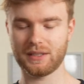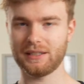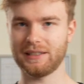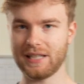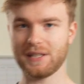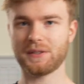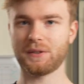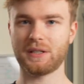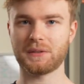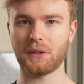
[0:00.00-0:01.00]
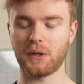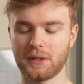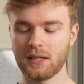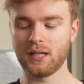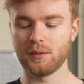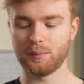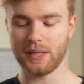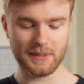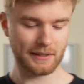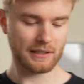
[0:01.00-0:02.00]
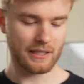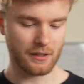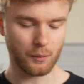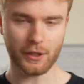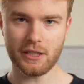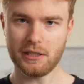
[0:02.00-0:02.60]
Laser guitar. Basically, what I